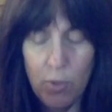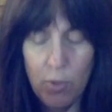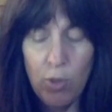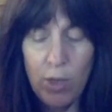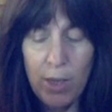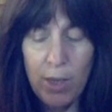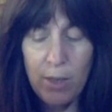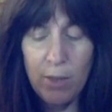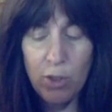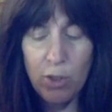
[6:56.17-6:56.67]

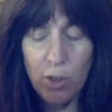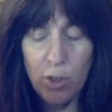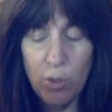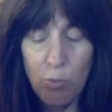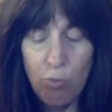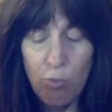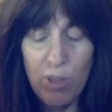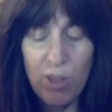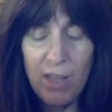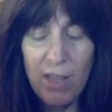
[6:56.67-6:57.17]
Okay, so
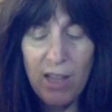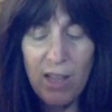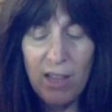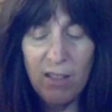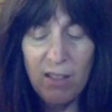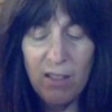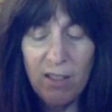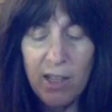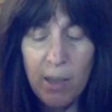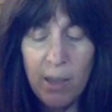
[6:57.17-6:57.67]
breathe
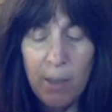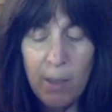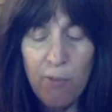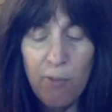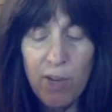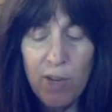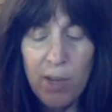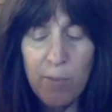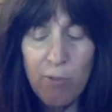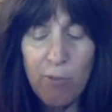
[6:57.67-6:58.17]
that light,
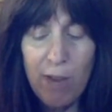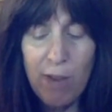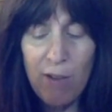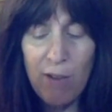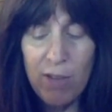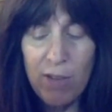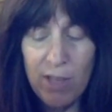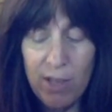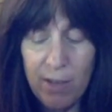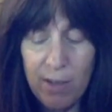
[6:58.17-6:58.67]
comforting
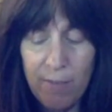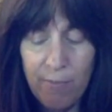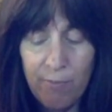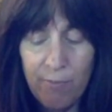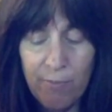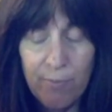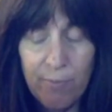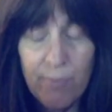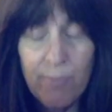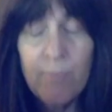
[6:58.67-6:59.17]
brown in.
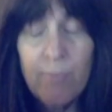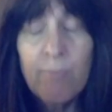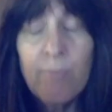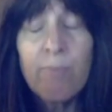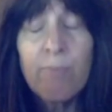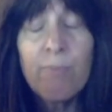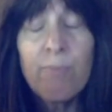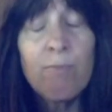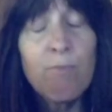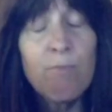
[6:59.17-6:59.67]

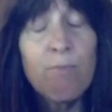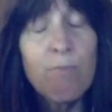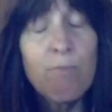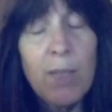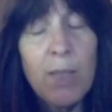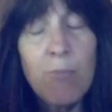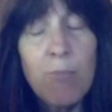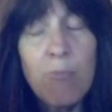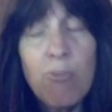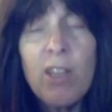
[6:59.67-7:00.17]

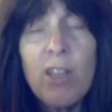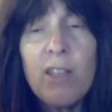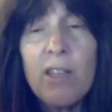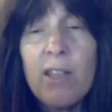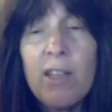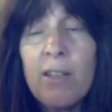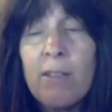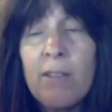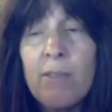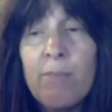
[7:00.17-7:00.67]
Keep bringing
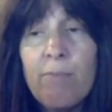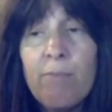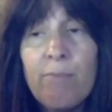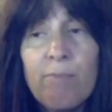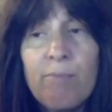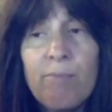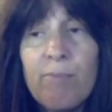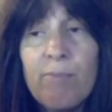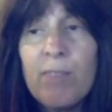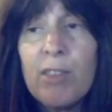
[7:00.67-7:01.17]
it in
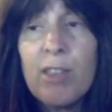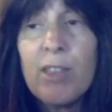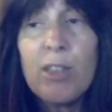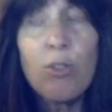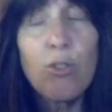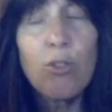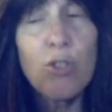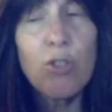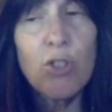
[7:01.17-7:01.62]
till